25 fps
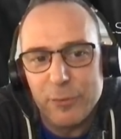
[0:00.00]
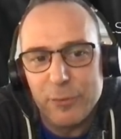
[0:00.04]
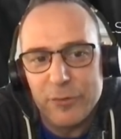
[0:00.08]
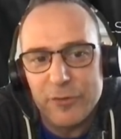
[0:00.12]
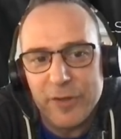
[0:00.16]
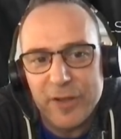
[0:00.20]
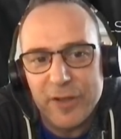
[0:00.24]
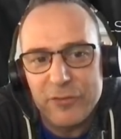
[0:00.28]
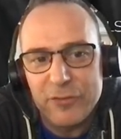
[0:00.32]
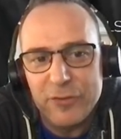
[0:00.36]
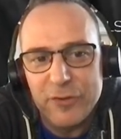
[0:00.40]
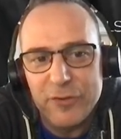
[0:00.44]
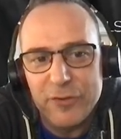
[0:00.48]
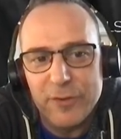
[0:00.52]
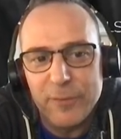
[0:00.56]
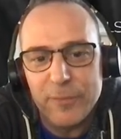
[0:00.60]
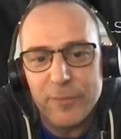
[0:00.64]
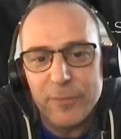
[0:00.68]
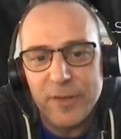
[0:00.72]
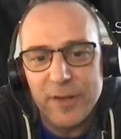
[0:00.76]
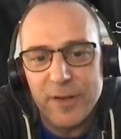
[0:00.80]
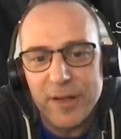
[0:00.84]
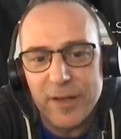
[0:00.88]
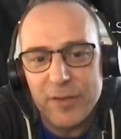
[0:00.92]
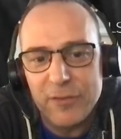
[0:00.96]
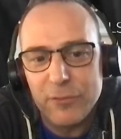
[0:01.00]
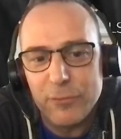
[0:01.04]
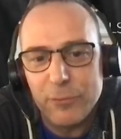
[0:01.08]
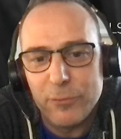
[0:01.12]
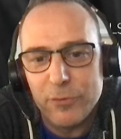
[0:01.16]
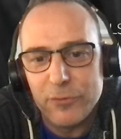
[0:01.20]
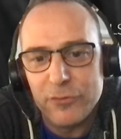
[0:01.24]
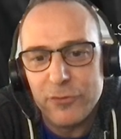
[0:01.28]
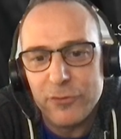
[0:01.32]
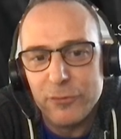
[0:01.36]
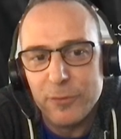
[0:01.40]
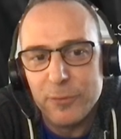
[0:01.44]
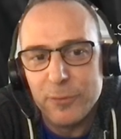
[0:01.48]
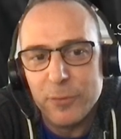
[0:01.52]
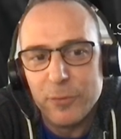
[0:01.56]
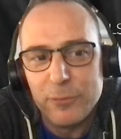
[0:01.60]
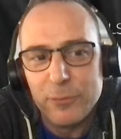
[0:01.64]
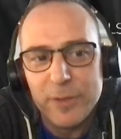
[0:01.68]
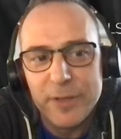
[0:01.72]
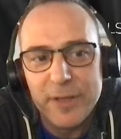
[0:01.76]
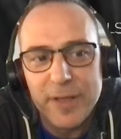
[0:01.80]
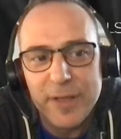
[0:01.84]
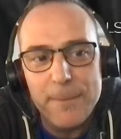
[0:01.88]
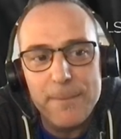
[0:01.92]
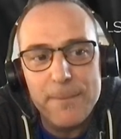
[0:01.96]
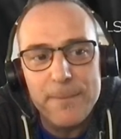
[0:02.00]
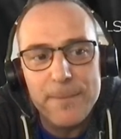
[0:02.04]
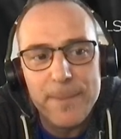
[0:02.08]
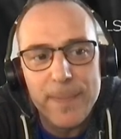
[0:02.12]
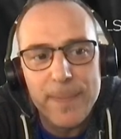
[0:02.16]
It was actually something that was doable with them.